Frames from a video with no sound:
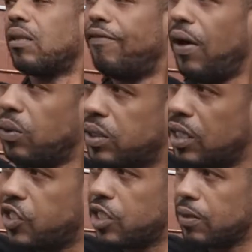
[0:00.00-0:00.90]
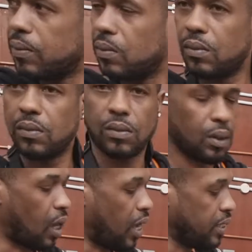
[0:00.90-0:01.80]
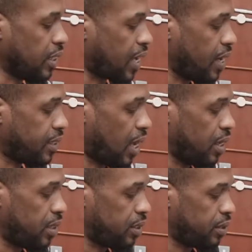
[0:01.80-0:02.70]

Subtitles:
the voltage indicator